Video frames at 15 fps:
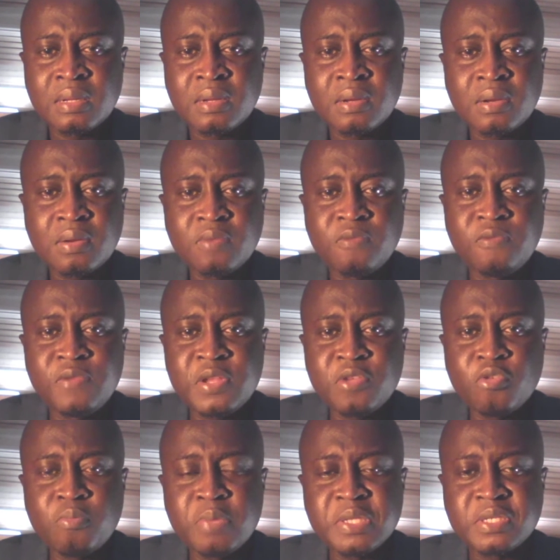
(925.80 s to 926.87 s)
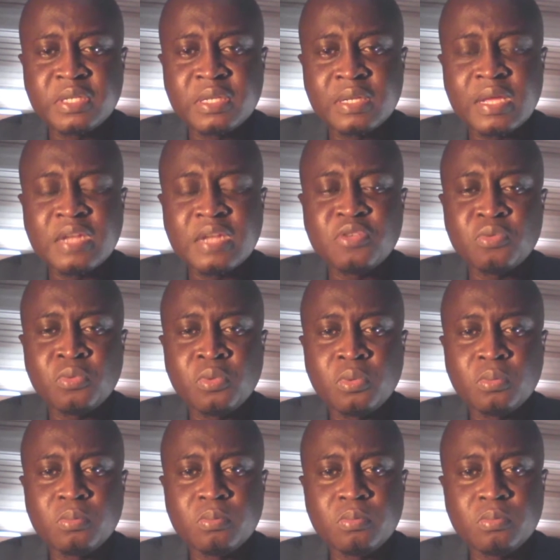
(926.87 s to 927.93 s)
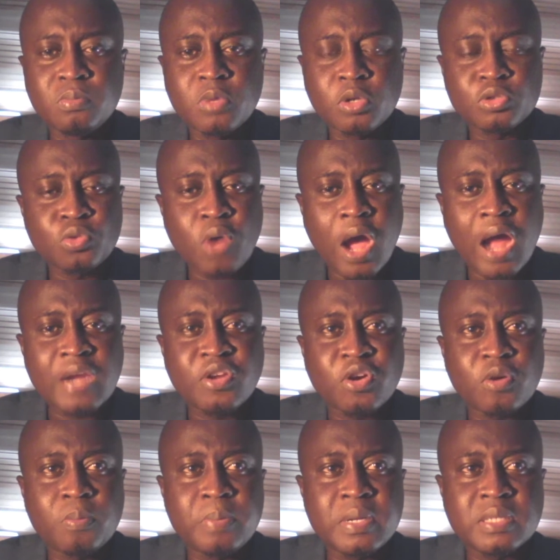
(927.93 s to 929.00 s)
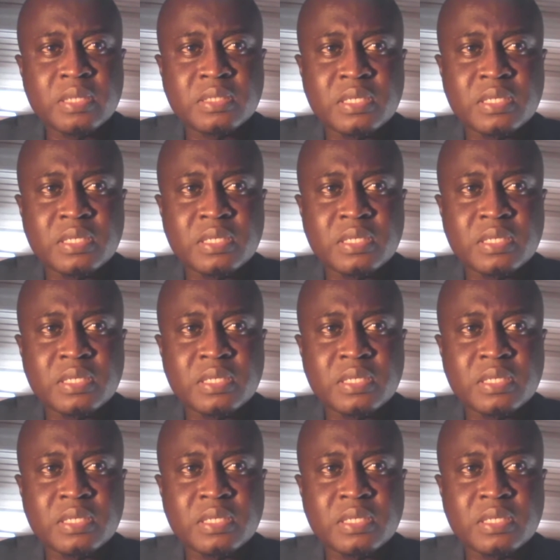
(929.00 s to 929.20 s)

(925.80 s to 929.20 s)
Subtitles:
Video meeting. Then you also add your company's name,